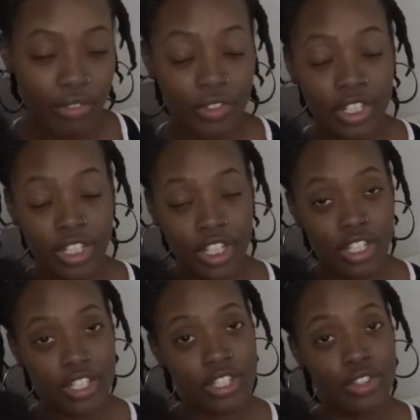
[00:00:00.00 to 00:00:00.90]
for the
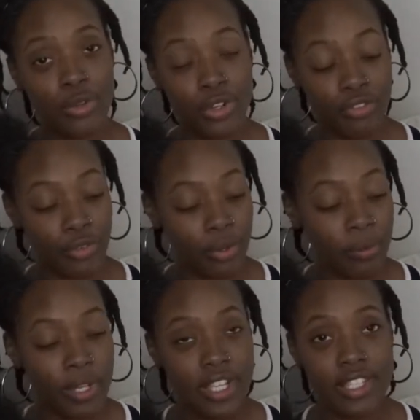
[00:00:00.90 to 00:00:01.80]
next 3 to 4
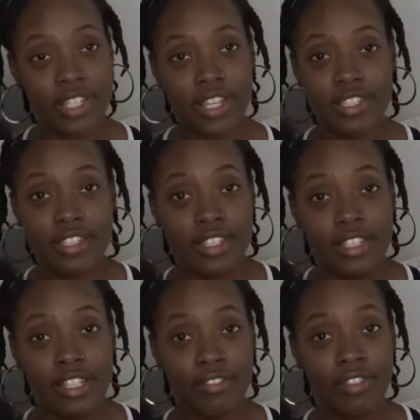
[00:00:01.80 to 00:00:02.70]
weeks and
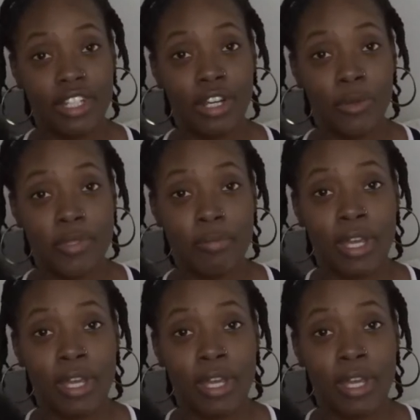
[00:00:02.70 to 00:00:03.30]
see if it helps